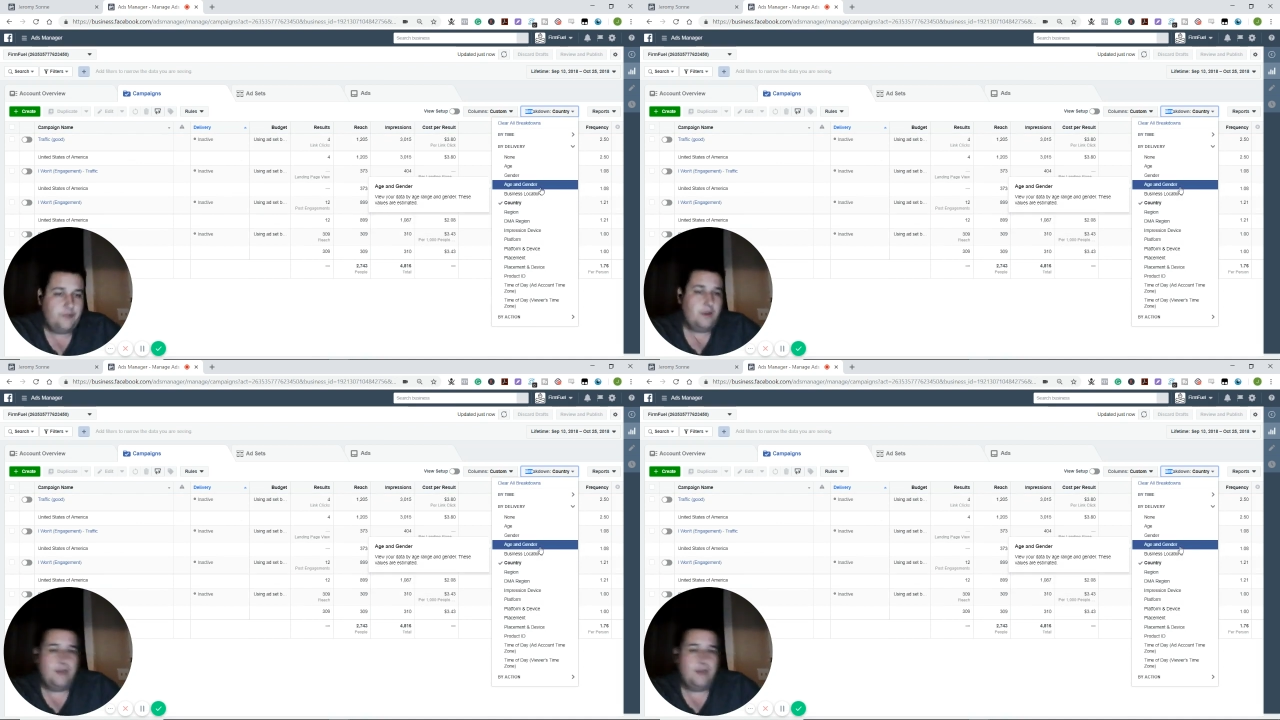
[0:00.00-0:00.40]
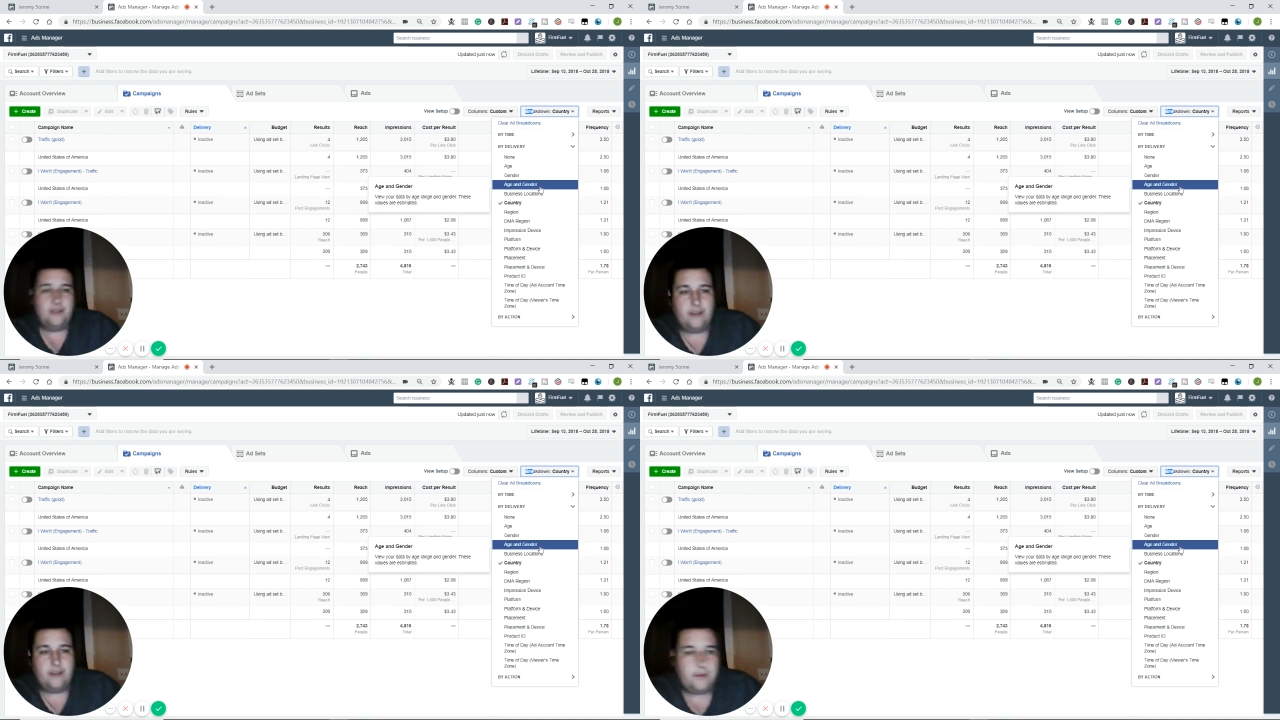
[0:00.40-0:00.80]
If you have
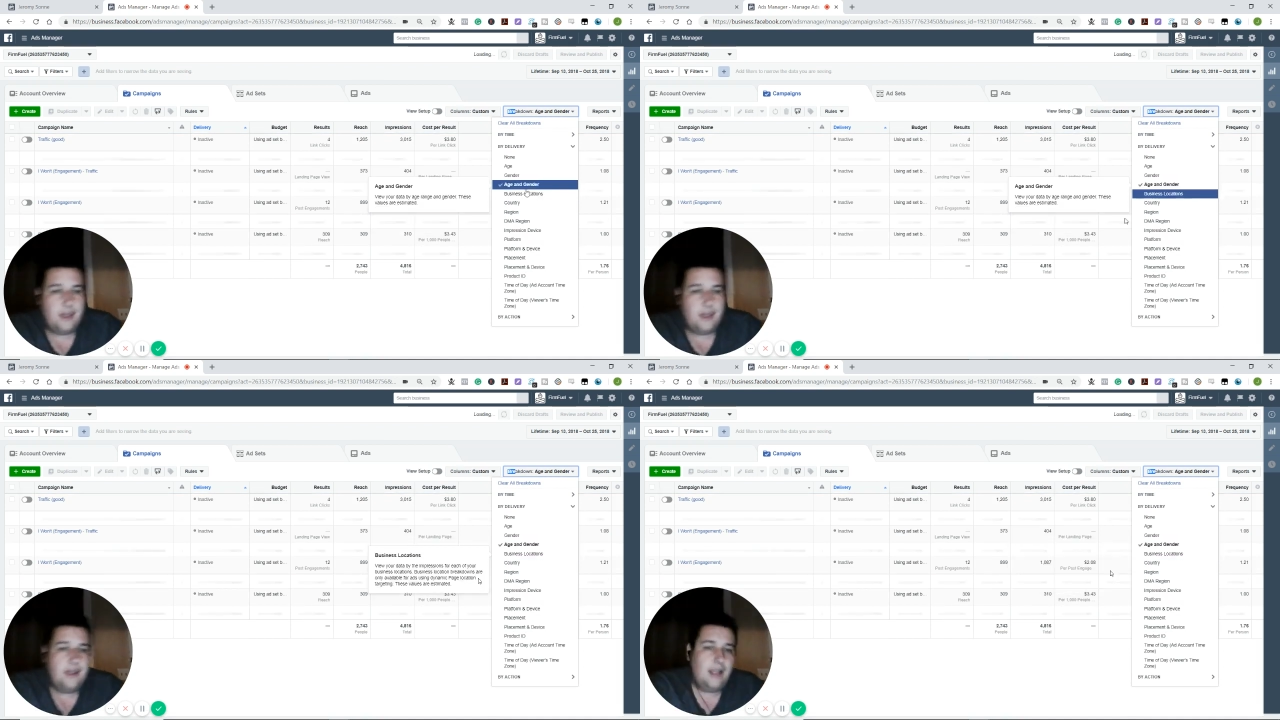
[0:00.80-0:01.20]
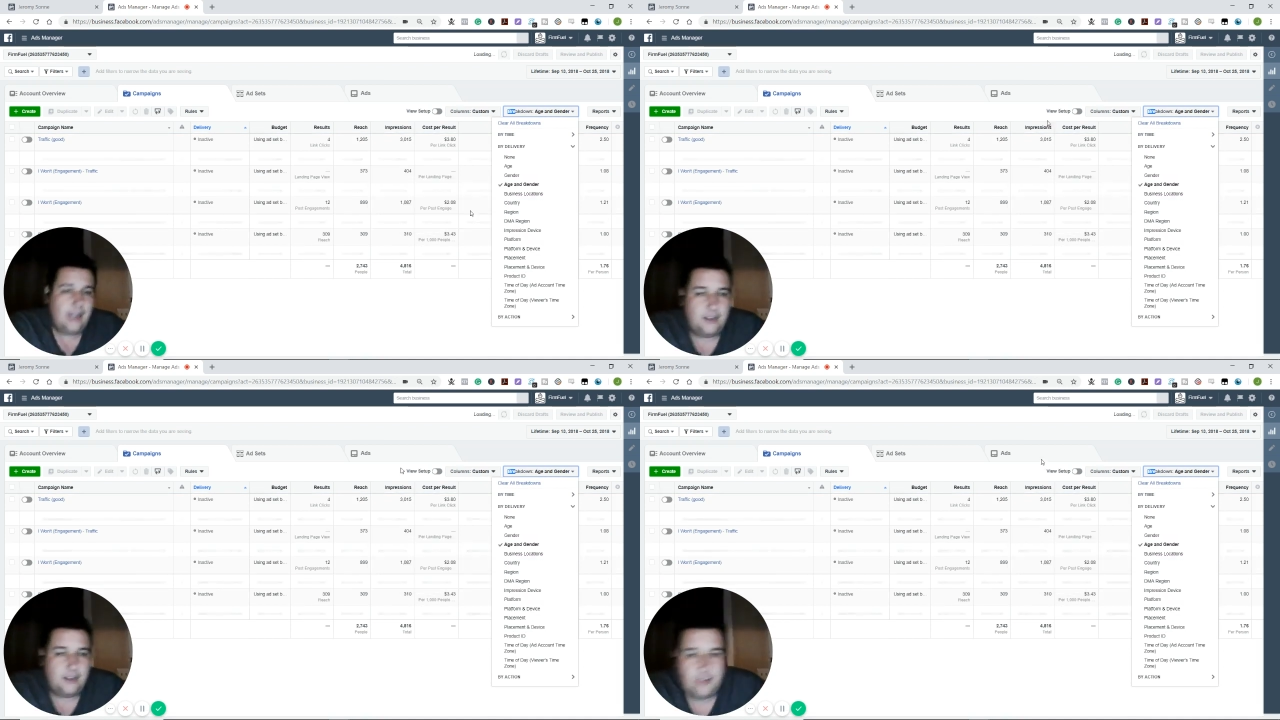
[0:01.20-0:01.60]
that set up,
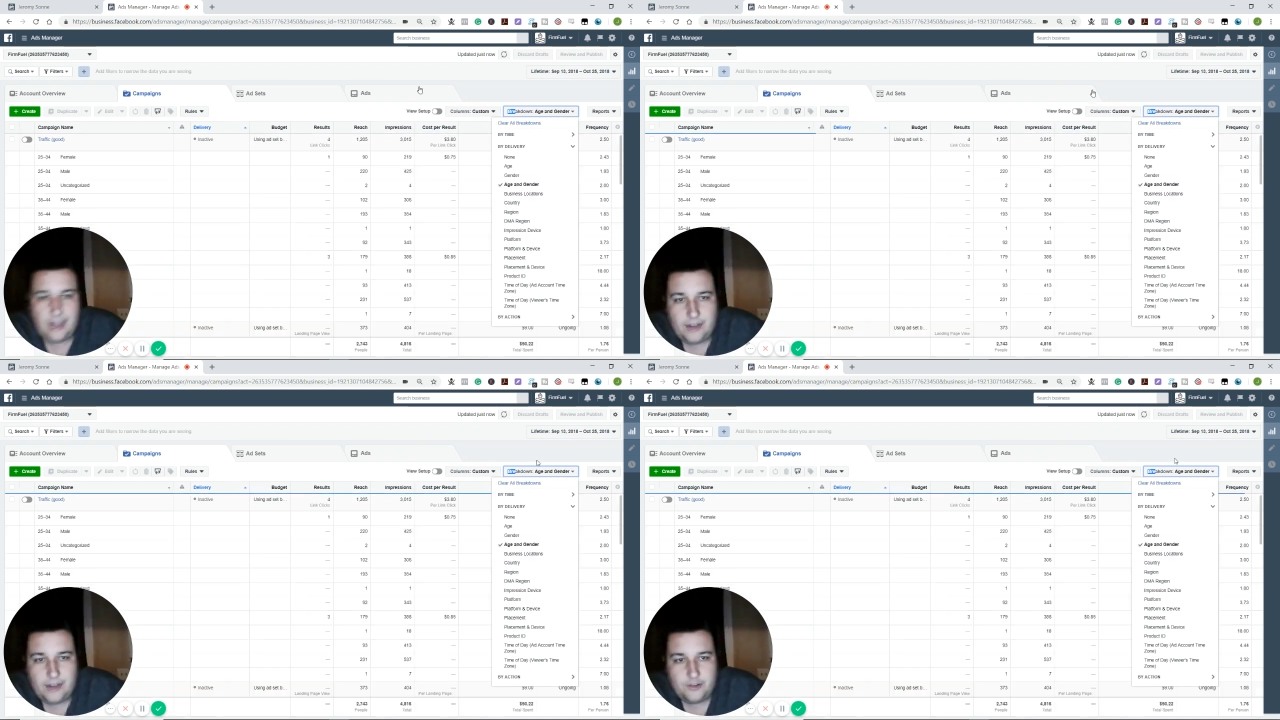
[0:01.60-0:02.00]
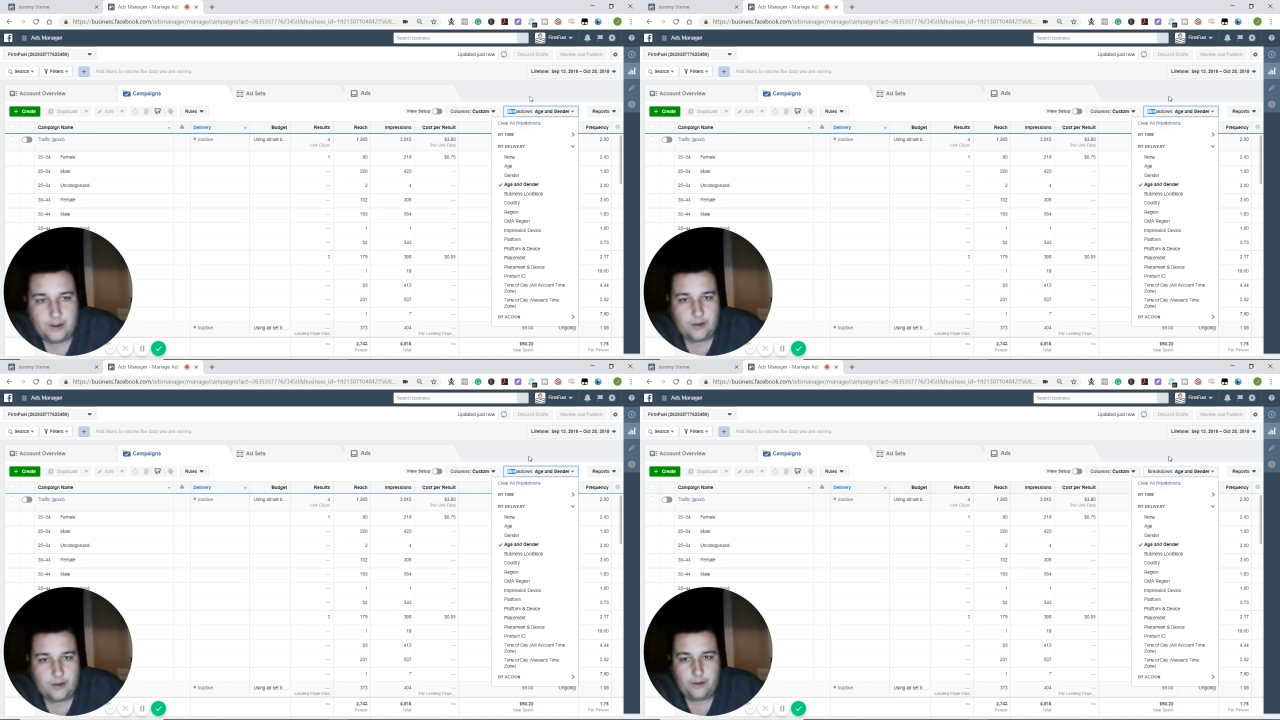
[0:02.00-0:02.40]
age and
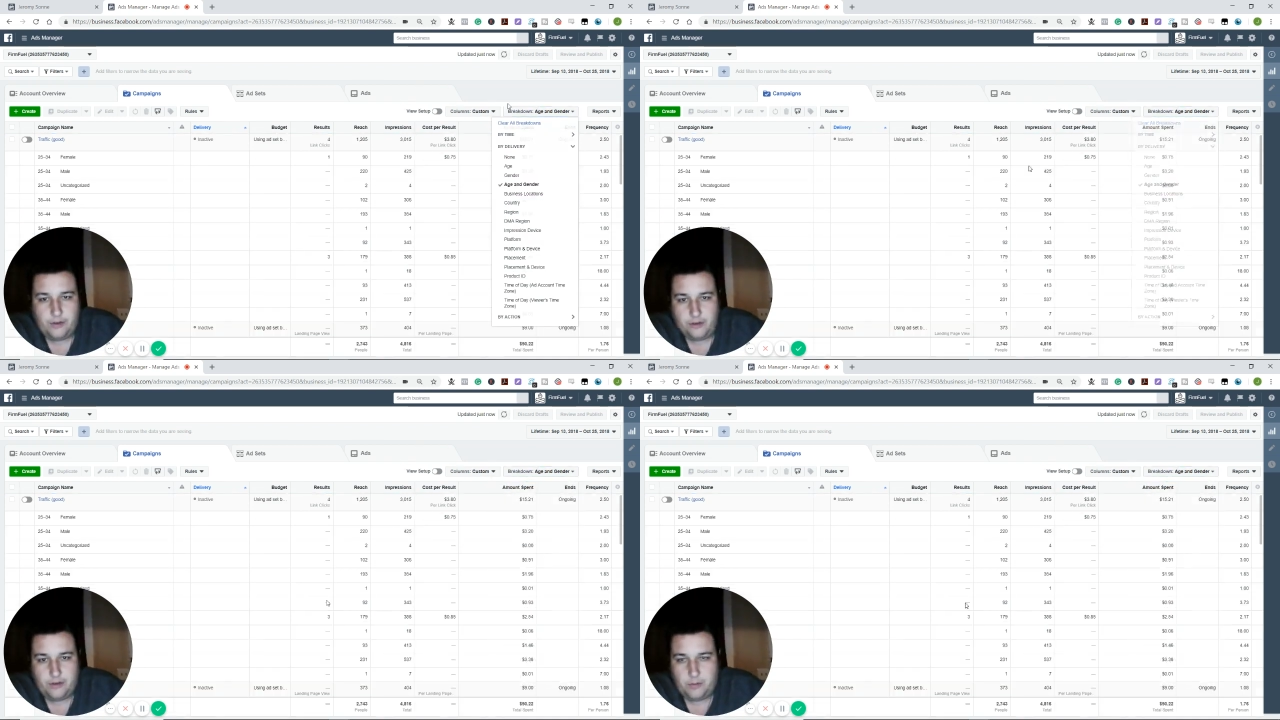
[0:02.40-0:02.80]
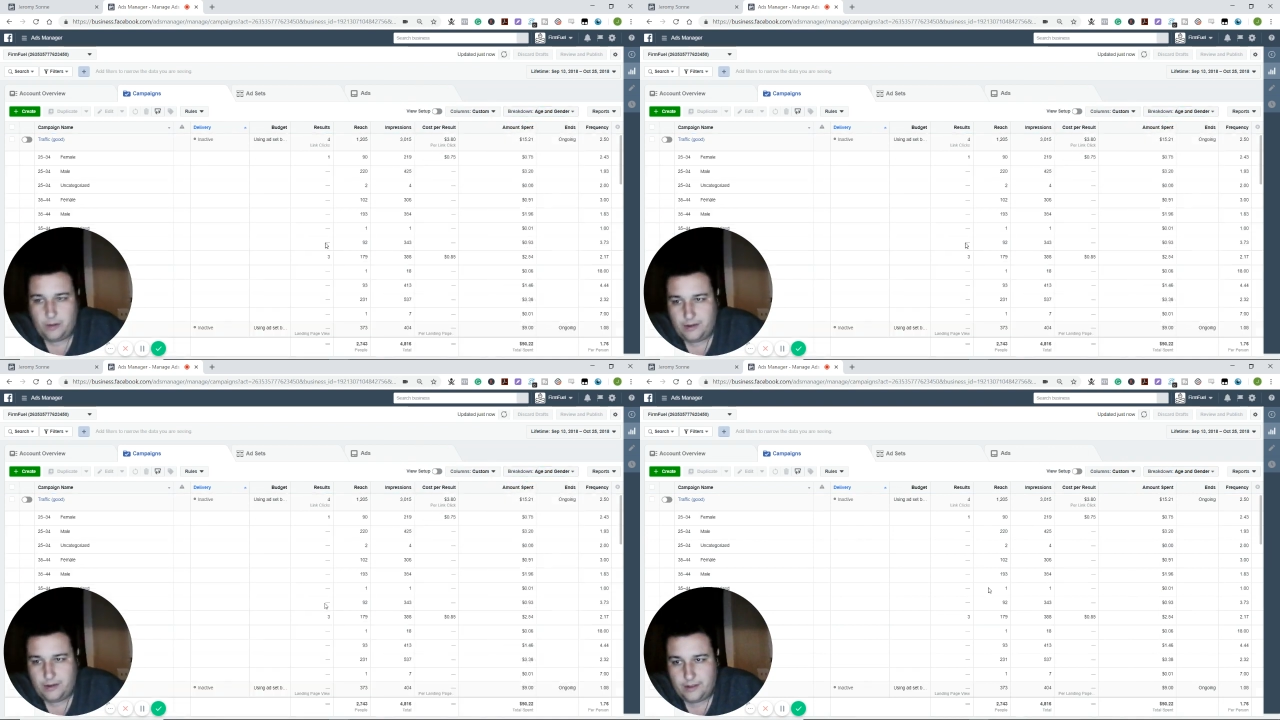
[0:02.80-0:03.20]
gender, you can do a
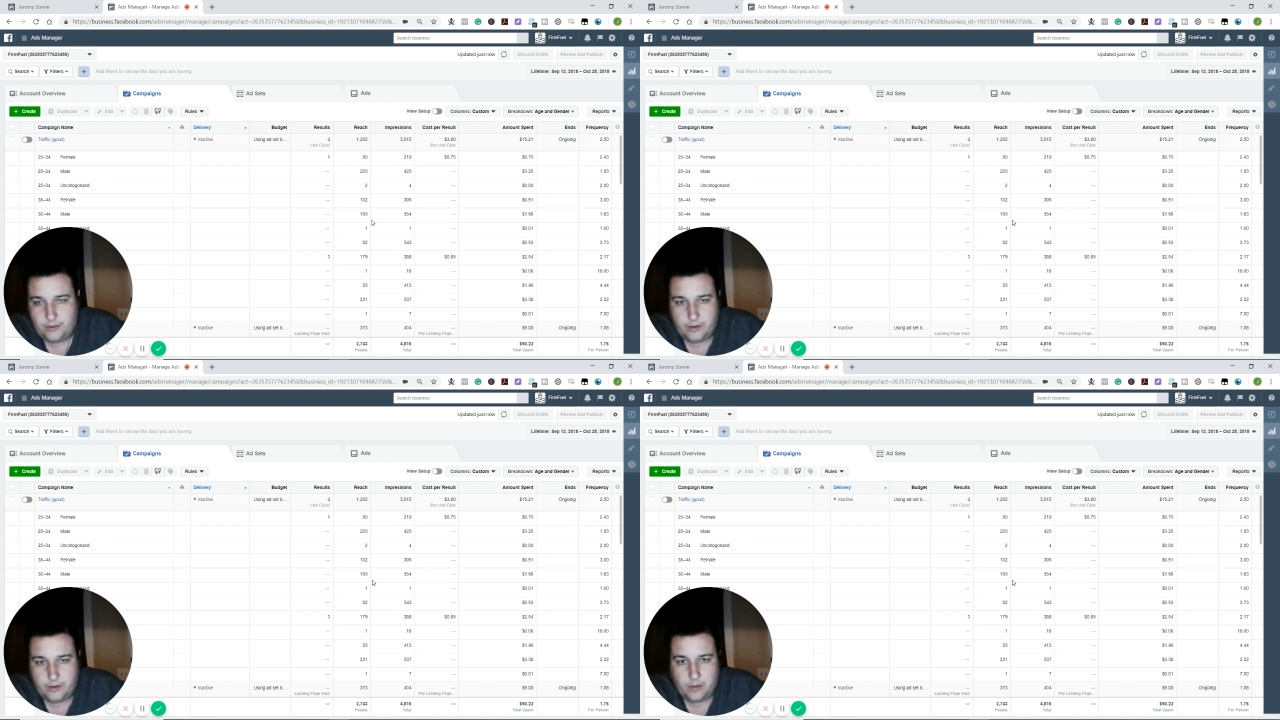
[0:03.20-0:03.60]
breakdown. So,